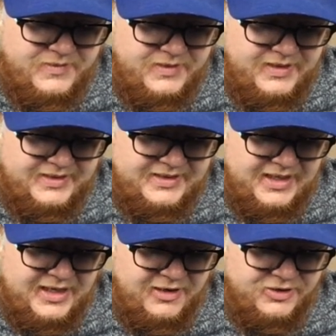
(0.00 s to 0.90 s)
Let's
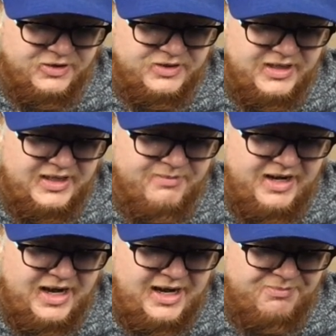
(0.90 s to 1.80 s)
see here. So it's going to give
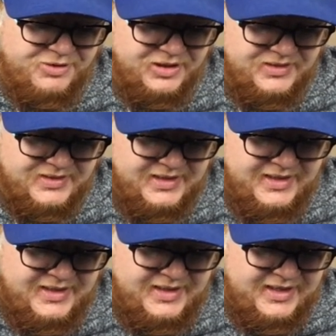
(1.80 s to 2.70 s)
me options.
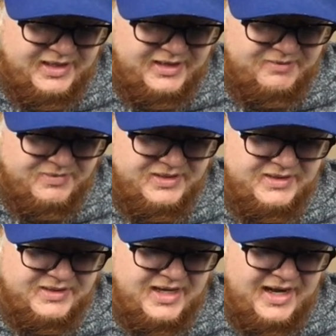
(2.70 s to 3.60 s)
This
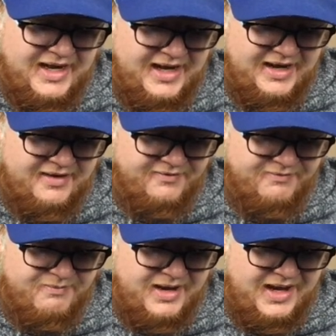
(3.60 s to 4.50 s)
does not
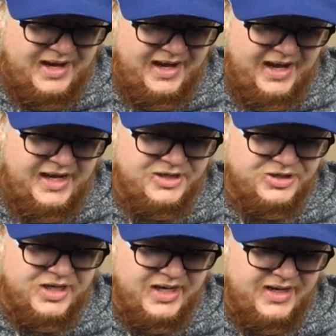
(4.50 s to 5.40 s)
have my
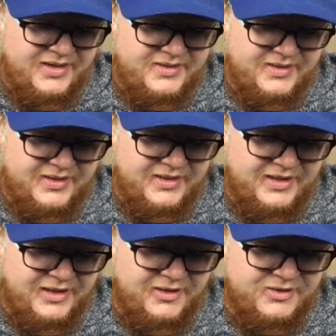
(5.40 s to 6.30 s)
age yet in
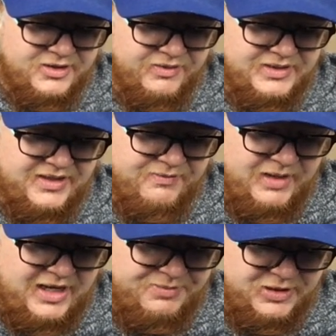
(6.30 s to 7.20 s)
here, so it's giving
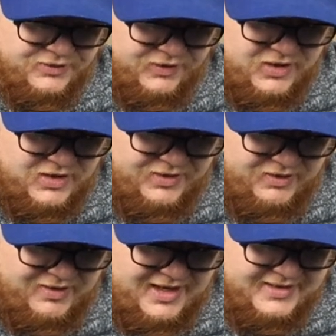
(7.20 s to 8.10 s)
me options for all the
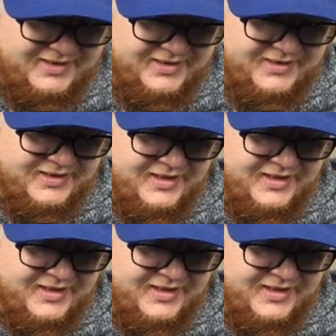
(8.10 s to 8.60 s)
classes.